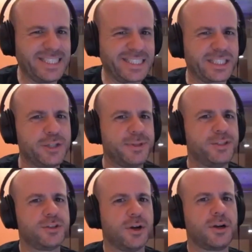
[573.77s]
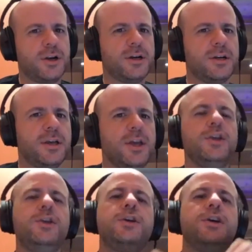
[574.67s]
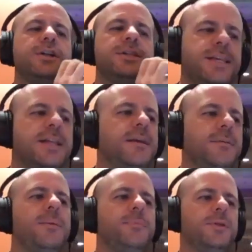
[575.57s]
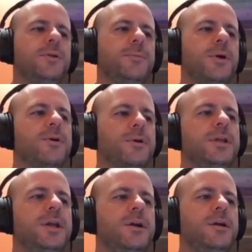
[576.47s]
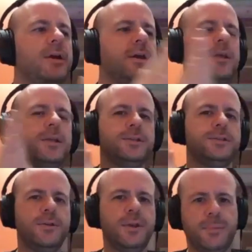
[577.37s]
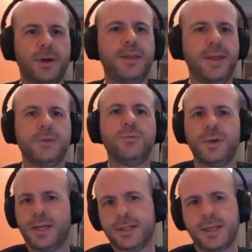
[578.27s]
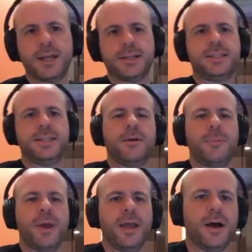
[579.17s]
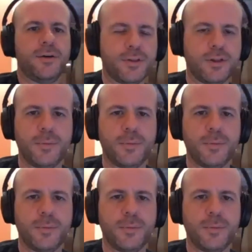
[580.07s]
could have been stronger you could have set them up a little bit earlier so that by the end we can kind of see their payoff a little